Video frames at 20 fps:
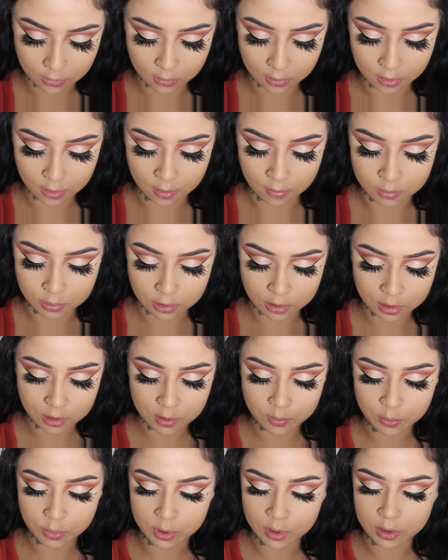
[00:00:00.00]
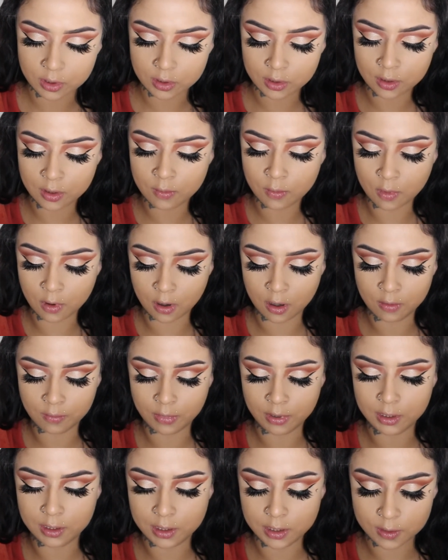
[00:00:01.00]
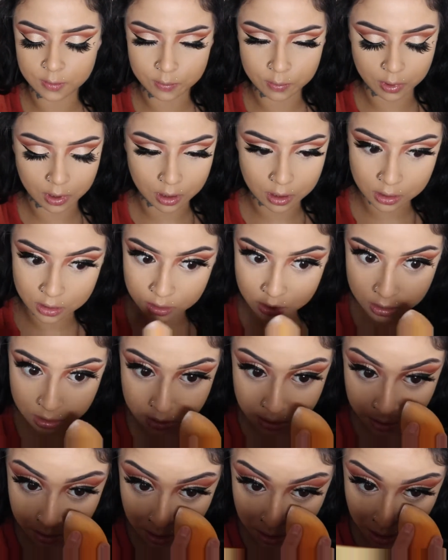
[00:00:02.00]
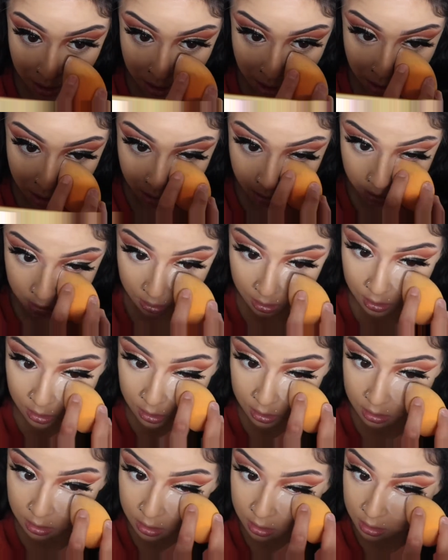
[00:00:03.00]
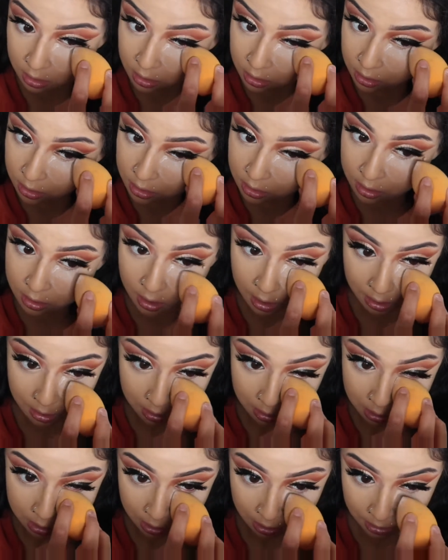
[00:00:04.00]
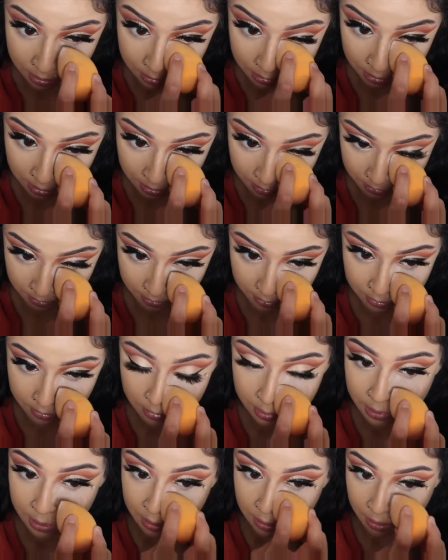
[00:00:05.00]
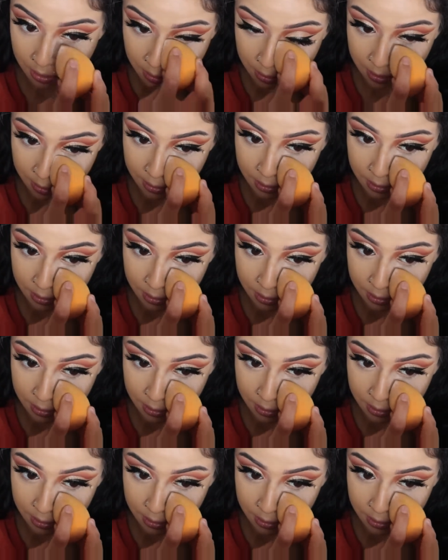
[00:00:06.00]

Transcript: And I'm just gonna put some on my sponge and then just kind of gently put it on.